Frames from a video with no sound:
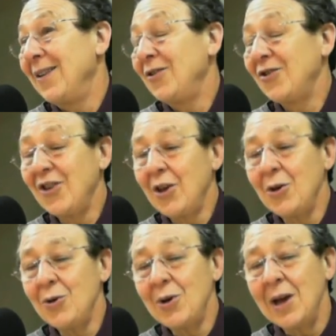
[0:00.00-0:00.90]

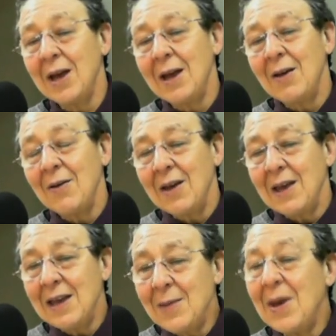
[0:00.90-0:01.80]
So
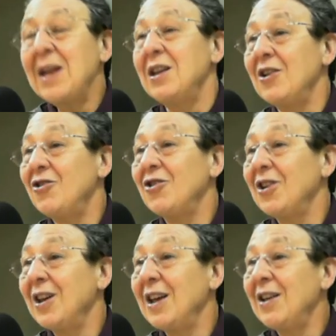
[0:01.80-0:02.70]
he
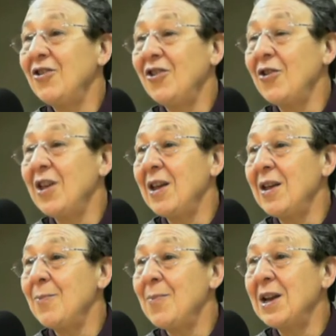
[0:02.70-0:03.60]
managed, and so
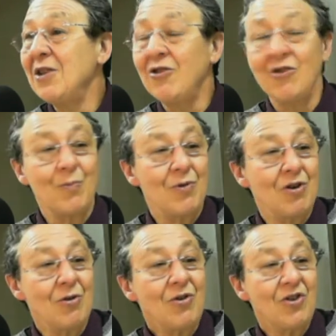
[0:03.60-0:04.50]
they managed to
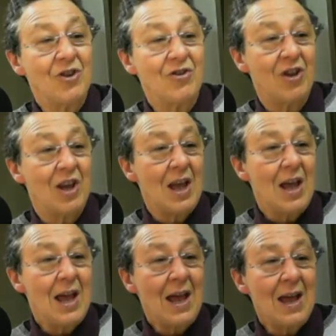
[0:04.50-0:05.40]
produce it,
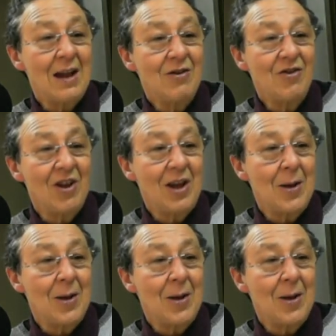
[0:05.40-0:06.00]
and